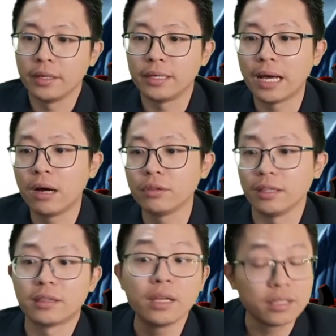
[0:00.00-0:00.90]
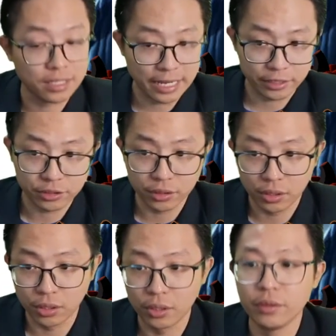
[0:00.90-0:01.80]
Now the third
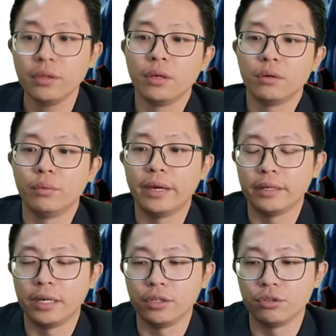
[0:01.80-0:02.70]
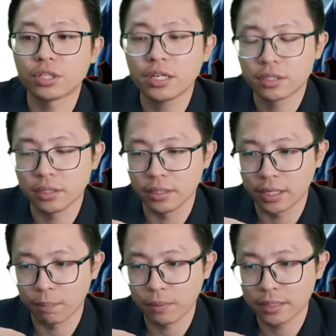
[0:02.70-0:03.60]
electron, when you charge a
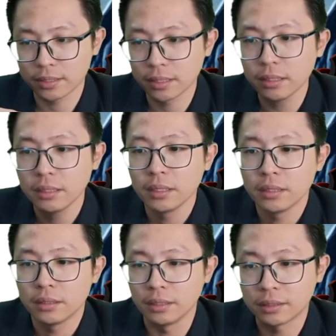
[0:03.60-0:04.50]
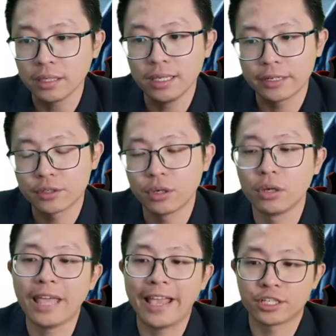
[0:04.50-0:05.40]
capacitor, the third
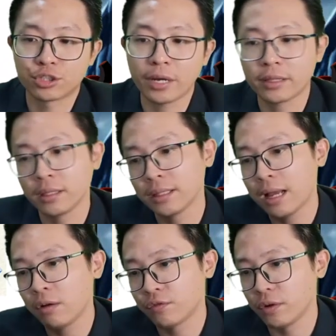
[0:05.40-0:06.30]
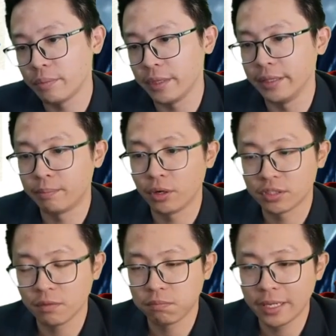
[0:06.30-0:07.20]
electron extracted out from the
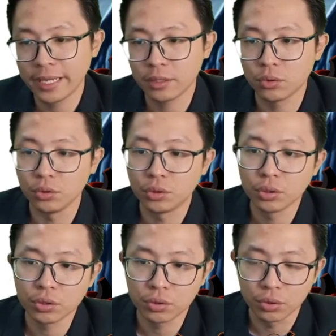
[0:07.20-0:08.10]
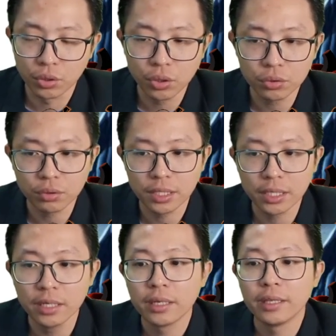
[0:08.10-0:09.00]
positive plate to go to
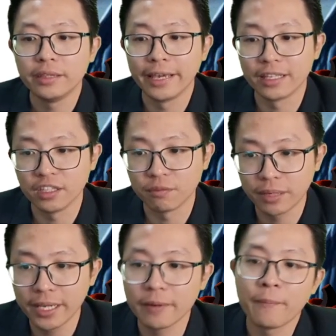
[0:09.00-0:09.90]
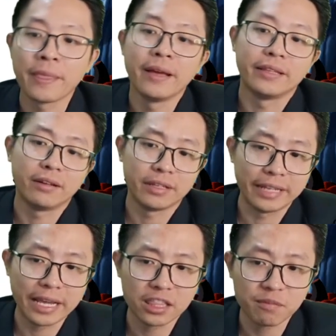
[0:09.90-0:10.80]
the negative plate. Now the
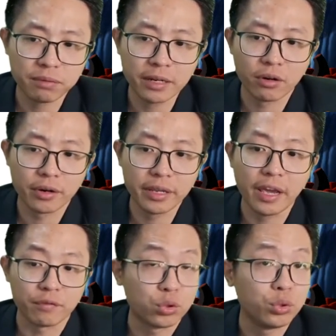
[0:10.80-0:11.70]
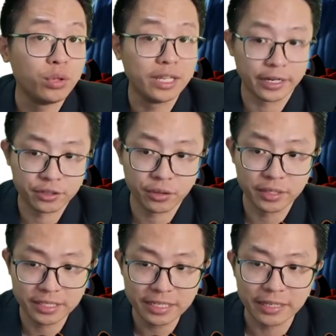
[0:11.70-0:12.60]
negative plate already have 2 electrons,
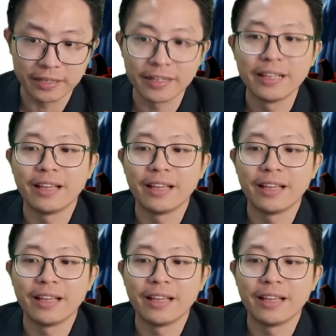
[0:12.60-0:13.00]
isn't it?